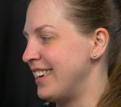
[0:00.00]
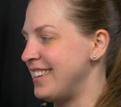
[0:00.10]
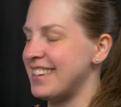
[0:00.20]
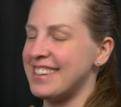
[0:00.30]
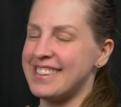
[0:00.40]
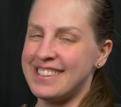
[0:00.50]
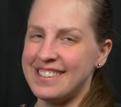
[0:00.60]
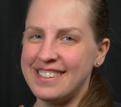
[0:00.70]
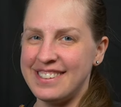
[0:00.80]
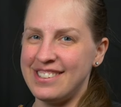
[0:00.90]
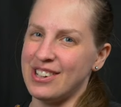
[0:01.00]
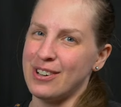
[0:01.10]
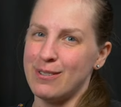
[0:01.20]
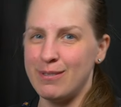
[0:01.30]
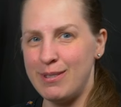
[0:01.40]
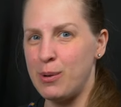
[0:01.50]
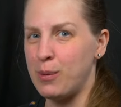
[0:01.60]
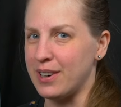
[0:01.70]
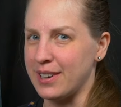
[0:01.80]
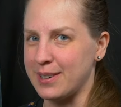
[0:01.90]
He said it's still, you know, it
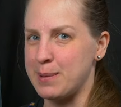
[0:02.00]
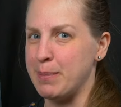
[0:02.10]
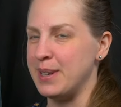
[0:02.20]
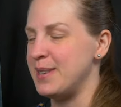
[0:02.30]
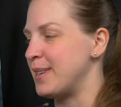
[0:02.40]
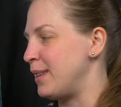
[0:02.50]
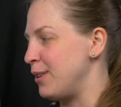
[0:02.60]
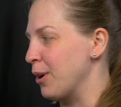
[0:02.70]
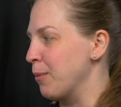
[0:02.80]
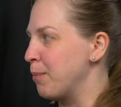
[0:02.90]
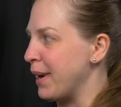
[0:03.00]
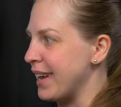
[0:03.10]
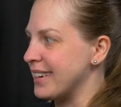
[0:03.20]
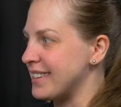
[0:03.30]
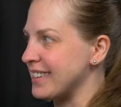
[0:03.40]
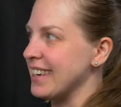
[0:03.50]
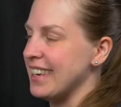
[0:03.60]
works, but he said, you know, Bionis leg